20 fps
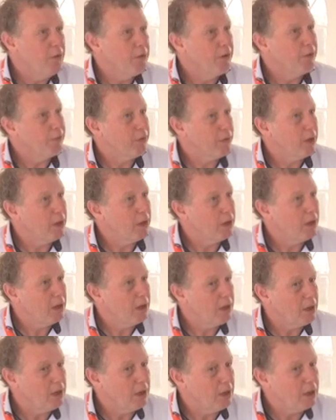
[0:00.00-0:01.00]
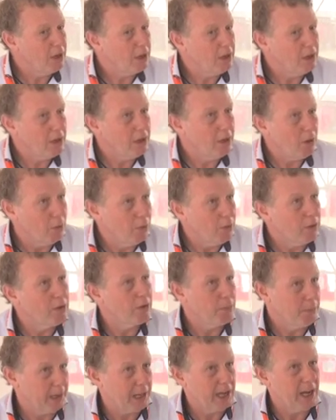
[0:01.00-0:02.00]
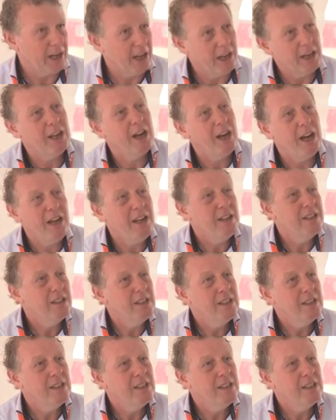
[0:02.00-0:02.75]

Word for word: with uh, Hon Rebecca Kadaga